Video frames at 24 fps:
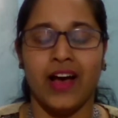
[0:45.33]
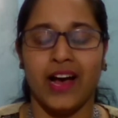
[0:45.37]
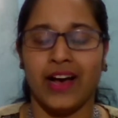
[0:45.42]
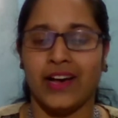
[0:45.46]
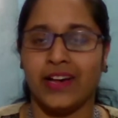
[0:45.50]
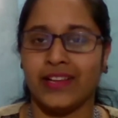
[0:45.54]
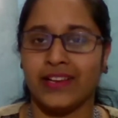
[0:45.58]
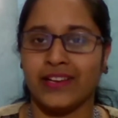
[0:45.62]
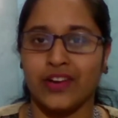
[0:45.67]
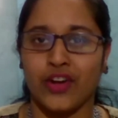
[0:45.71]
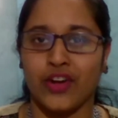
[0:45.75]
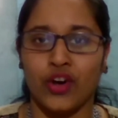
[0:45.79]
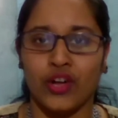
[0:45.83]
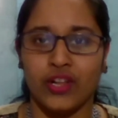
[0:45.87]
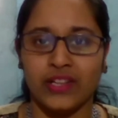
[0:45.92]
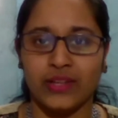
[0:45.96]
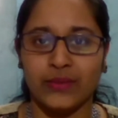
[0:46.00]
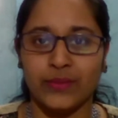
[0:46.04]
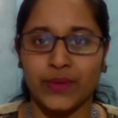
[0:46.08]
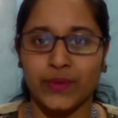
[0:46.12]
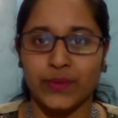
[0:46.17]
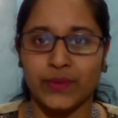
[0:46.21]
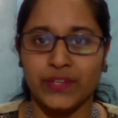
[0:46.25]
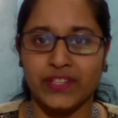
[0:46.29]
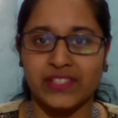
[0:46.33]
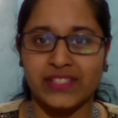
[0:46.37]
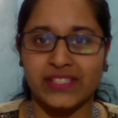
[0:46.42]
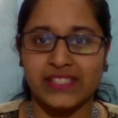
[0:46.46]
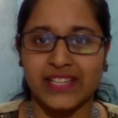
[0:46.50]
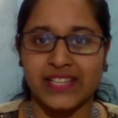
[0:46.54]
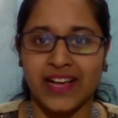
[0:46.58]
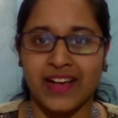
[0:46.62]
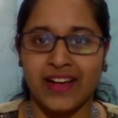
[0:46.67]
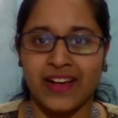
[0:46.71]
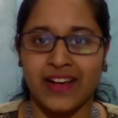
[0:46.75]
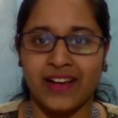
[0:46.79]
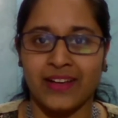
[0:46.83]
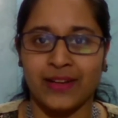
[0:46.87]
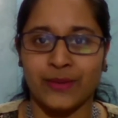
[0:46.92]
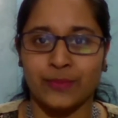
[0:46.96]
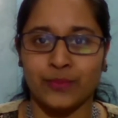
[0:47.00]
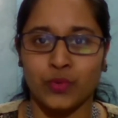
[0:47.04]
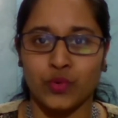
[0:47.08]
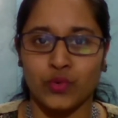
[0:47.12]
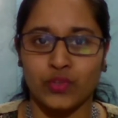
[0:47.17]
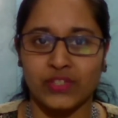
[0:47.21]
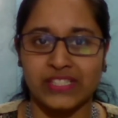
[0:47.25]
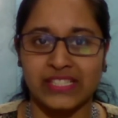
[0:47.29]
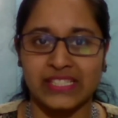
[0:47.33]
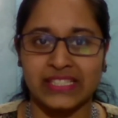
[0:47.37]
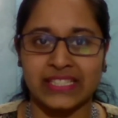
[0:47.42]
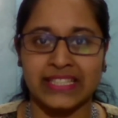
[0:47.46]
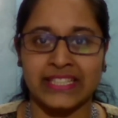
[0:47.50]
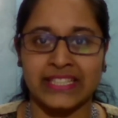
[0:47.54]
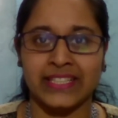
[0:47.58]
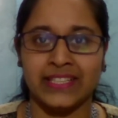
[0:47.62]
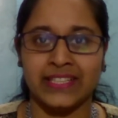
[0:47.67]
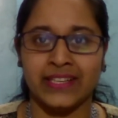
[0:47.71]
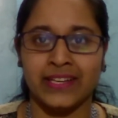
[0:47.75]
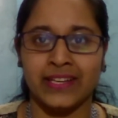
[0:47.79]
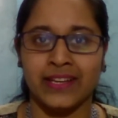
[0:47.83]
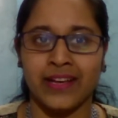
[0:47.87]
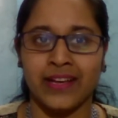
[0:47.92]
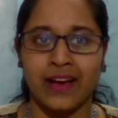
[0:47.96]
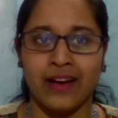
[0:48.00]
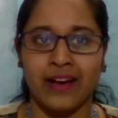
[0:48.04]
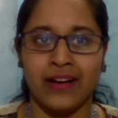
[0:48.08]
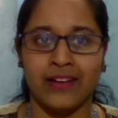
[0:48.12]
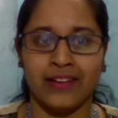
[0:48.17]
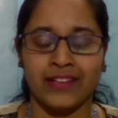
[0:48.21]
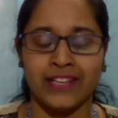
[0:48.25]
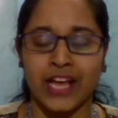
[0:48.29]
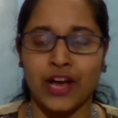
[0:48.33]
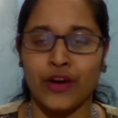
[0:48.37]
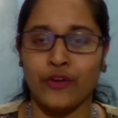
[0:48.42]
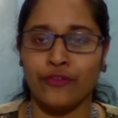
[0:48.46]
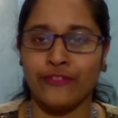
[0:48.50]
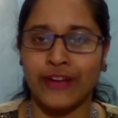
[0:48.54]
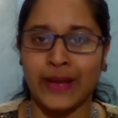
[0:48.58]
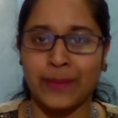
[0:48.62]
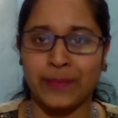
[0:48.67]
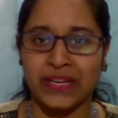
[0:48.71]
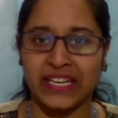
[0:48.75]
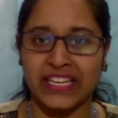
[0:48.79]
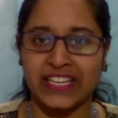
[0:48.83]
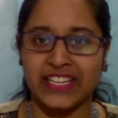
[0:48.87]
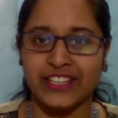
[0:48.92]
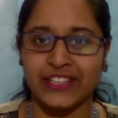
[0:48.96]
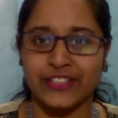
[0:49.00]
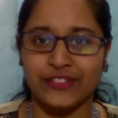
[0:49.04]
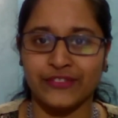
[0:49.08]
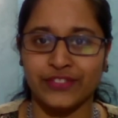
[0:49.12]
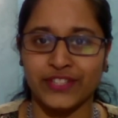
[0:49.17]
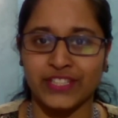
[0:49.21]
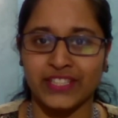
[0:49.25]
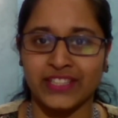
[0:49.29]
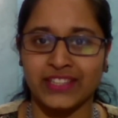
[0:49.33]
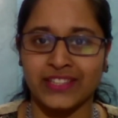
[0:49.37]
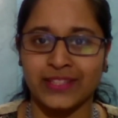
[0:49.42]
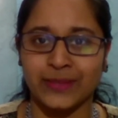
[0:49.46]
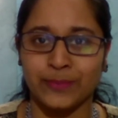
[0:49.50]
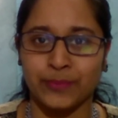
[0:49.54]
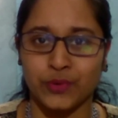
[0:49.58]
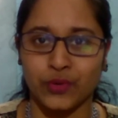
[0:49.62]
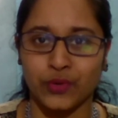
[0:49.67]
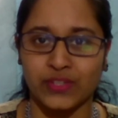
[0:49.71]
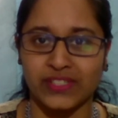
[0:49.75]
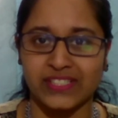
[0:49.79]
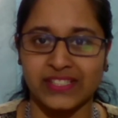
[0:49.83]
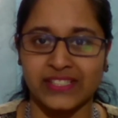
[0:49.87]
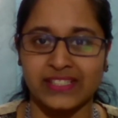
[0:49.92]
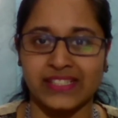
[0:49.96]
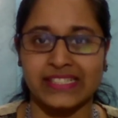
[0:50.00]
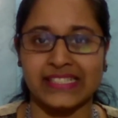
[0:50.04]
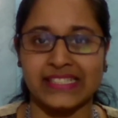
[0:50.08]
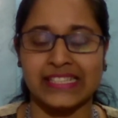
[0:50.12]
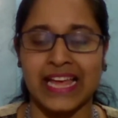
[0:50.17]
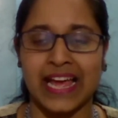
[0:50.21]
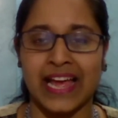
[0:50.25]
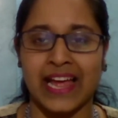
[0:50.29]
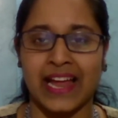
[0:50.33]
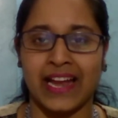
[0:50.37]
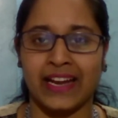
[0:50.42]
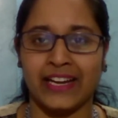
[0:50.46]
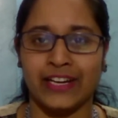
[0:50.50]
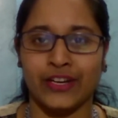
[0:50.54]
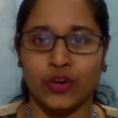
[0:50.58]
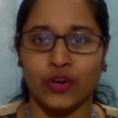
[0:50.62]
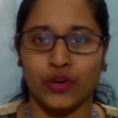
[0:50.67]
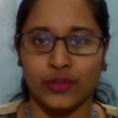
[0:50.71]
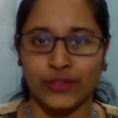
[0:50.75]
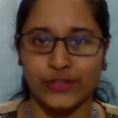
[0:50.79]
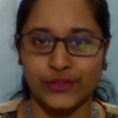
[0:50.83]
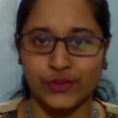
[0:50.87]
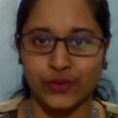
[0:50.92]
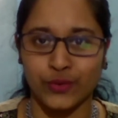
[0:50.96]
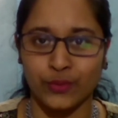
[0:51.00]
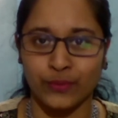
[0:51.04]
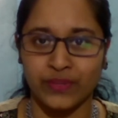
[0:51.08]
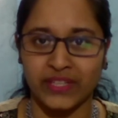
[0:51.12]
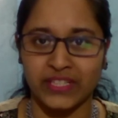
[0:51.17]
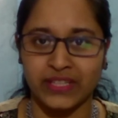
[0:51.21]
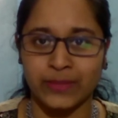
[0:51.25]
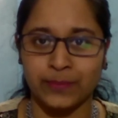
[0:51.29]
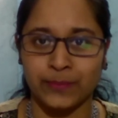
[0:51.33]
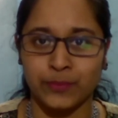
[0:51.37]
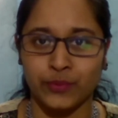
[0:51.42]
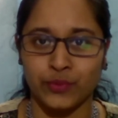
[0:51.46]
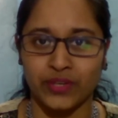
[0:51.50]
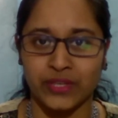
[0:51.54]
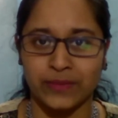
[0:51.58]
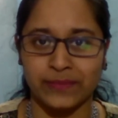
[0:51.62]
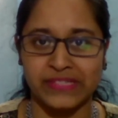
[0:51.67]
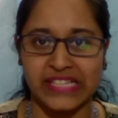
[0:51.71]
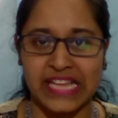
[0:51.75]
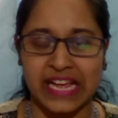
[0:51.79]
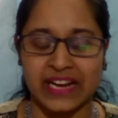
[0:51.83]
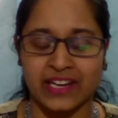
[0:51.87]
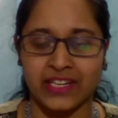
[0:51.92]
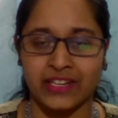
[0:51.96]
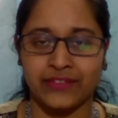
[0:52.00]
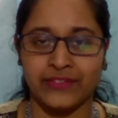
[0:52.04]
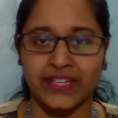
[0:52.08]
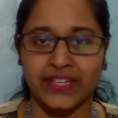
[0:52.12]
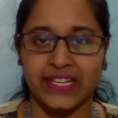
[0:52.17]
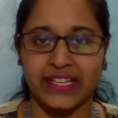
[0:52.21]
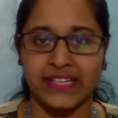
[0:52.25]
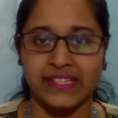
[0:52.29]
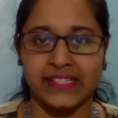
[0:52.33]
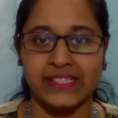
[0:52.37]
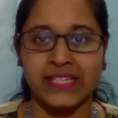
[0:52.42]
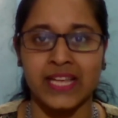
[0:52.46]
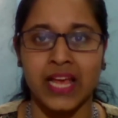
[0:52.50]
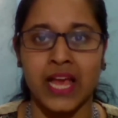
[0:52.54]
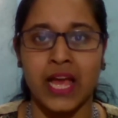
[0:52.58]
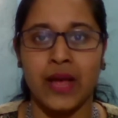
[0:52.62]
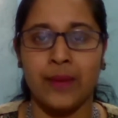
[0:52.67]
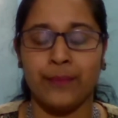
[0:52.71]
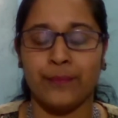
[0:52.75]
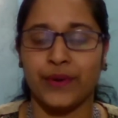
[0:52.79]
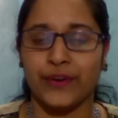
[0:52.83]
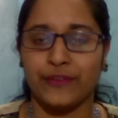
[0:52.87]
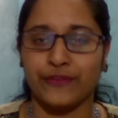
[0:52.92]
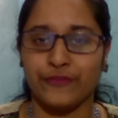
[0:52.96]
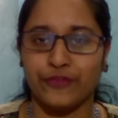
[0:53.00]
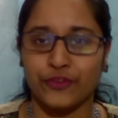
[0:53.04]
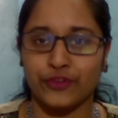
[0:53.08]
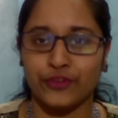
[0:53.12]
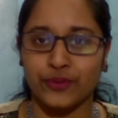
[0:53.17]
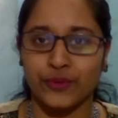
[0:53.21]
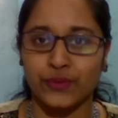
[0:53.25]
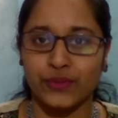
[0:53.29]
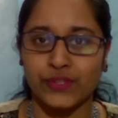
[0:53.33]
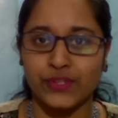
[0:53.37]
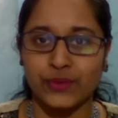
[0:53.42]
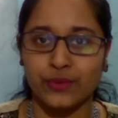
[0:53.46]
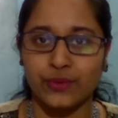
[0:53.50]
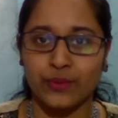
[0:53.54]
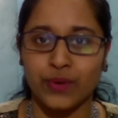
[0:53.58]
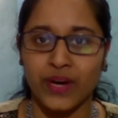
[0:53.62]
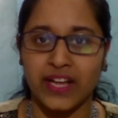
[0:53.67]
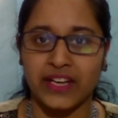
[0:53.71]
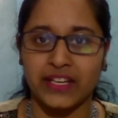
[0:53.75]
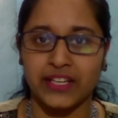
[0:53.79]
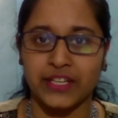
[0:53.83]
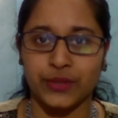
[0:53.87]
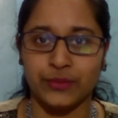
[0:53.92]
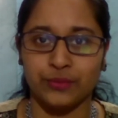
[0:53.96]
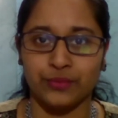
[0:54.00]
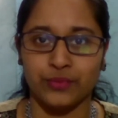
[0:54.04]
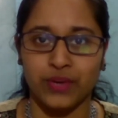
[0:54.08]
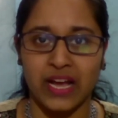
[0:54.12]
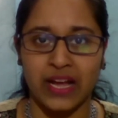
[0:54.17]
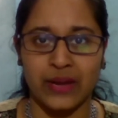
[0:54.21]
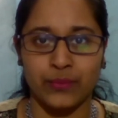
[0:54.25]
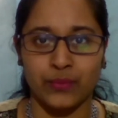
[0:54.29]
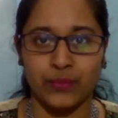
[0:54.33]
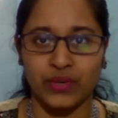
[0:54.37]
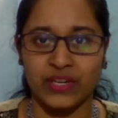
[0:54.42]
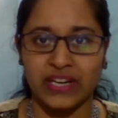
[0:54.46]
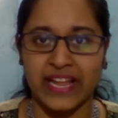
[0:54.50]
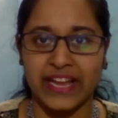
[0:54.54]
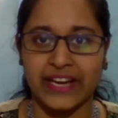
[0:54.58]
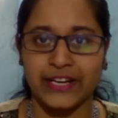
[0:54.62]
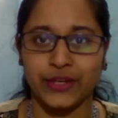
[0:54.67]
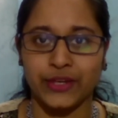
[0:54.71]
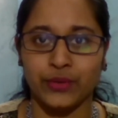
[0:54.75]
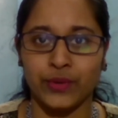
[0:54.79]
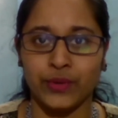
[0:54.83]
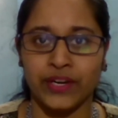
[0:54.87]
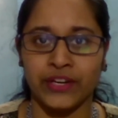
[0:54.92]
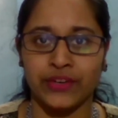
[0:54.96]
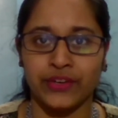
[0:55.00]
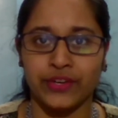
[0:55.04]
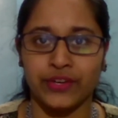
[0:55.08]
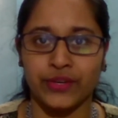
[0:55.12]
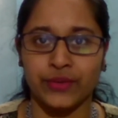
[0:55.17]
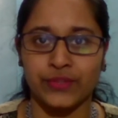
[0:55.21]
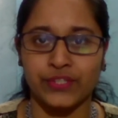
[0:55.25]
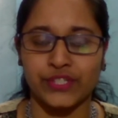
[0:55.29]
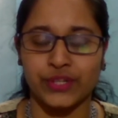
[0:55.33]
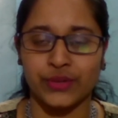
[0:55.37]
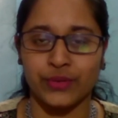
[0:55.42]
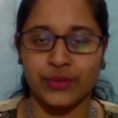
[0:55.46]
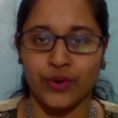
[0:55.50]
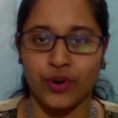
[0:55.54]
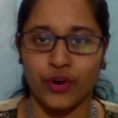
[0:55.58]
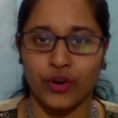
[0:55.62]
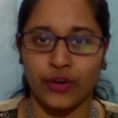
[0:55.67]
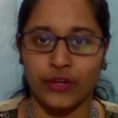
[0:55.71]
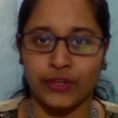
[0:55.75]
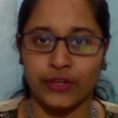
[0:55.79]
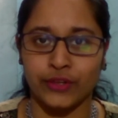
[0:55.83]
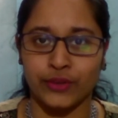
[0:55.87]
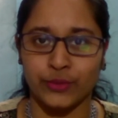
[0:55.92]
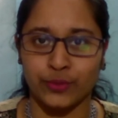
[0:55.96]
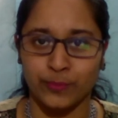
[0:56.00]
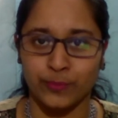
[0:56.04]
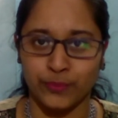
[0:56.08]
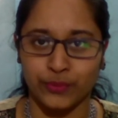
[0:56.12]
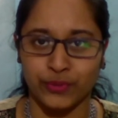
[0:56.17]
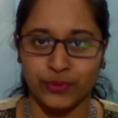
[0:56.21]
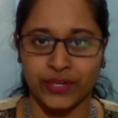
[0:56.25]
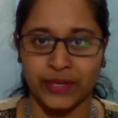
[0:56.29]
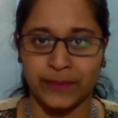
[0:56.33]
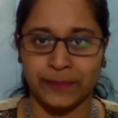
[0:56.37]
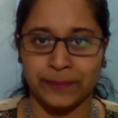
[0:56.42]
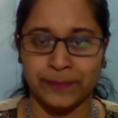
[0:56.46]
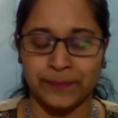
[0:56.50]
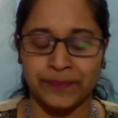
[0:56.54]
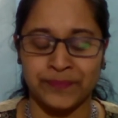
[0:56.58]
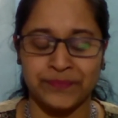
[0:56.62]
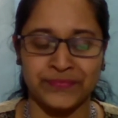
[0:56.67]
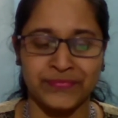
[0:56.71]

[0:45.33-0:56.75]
Our, all the viewers are mostly uh, now familiar with the process and also with Poornam's activities. But for those who are new, I would like to introduce you all to Poornam.